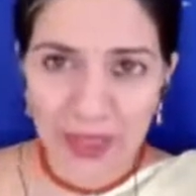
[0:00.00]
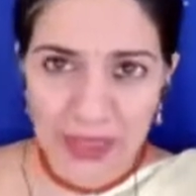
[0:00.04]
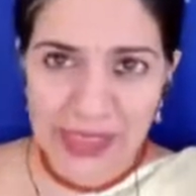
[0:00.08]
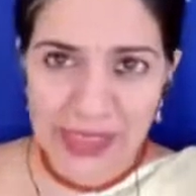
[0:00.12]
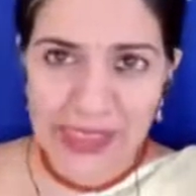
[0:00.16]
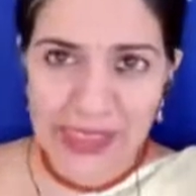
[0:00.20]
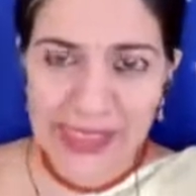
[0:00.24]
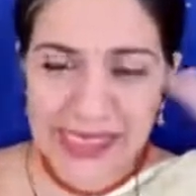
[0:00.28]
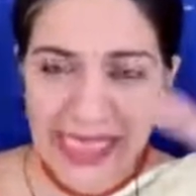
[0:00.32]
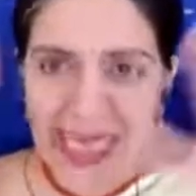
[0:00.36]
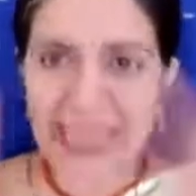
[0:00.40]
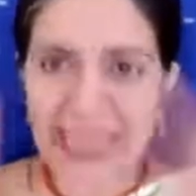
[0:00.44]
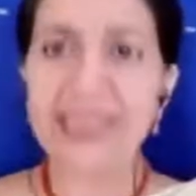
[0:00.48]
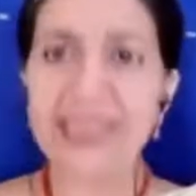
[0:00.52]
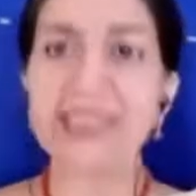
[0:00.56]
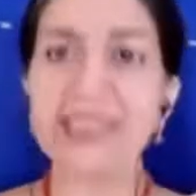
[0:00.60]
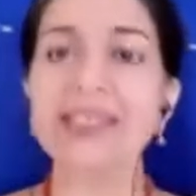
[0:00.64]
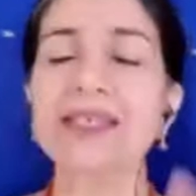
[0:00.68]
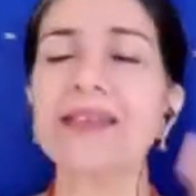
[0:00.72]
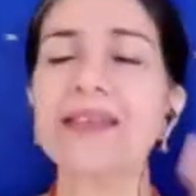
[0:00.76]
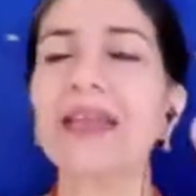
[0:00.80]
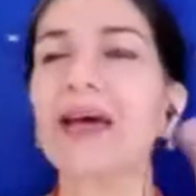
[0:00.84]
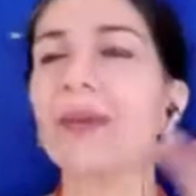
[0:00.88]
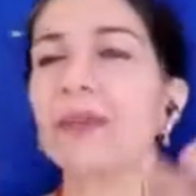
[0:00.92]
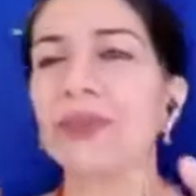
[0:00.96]

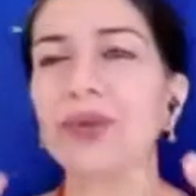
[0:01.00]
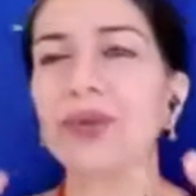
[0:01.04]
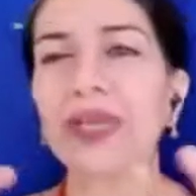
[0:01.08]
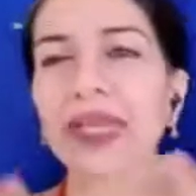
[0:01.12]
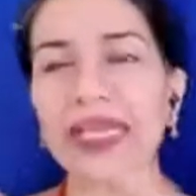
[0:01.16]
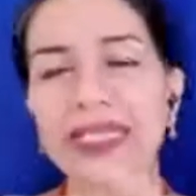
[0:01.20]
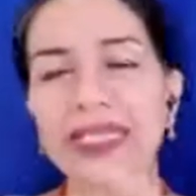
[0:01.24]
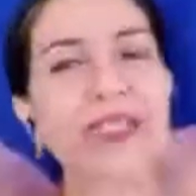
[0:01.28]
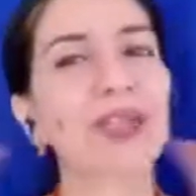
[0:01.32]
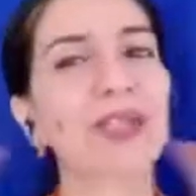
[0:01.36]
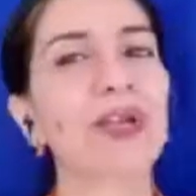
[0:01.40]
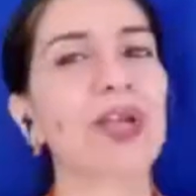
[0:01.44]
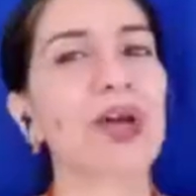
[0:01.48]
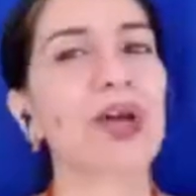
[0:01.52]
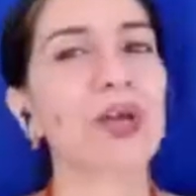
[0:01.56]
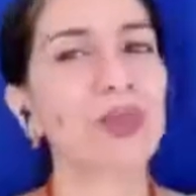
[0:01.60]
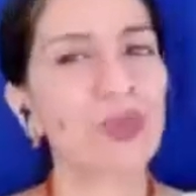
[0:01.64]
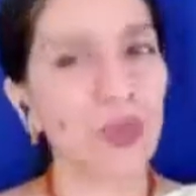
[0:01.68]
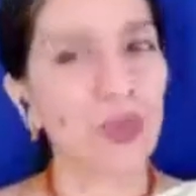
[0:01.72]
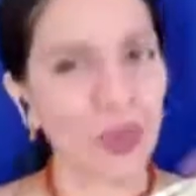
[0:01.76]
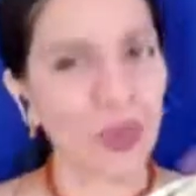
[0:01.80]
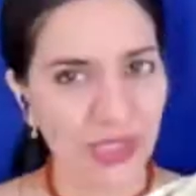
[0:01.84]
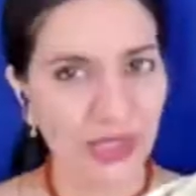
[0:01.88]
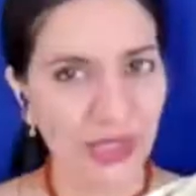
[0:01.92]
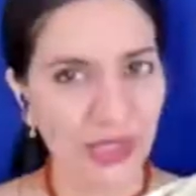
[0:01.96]
center our brains
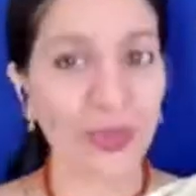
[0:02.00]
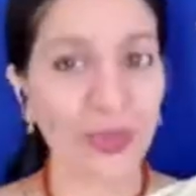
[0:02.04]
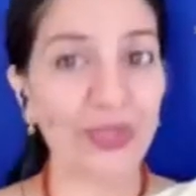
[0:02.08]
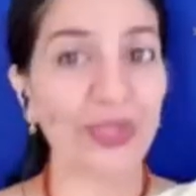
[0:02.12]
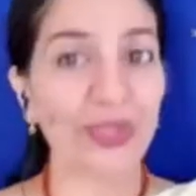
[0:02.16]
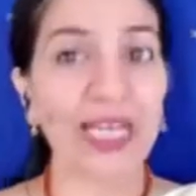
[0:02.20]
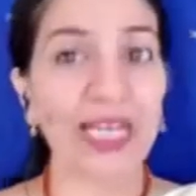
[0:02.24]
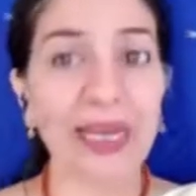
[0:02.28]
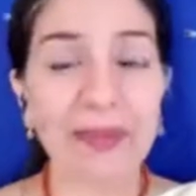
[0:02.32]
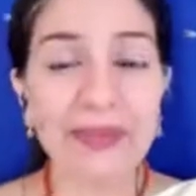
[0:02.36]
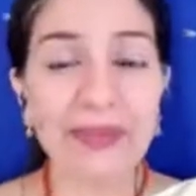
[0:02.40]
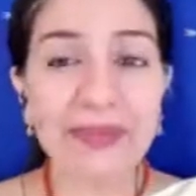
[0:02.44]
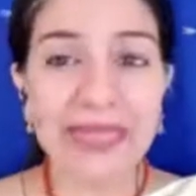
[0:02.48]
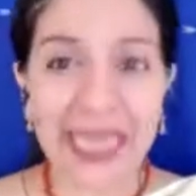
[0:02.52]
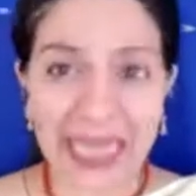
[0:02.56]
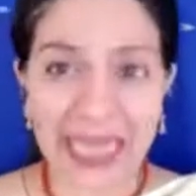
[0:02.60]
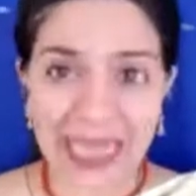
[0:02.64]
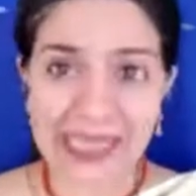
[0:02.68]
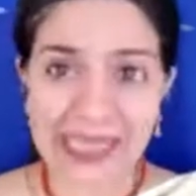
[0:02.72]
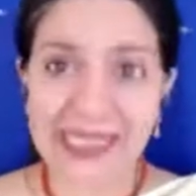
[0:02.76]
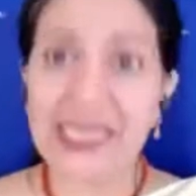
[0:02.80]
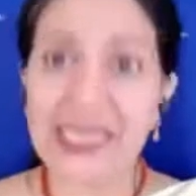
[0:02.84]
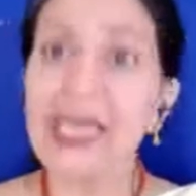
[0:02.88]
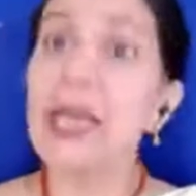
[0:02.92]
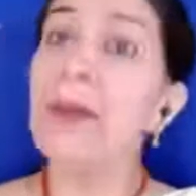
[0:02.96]
around what's going to come
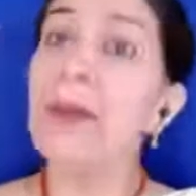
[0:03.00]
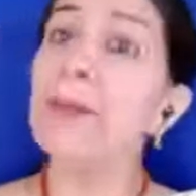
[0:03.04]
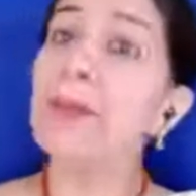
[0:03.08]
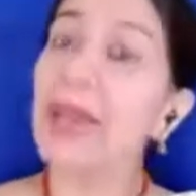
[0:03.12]
next.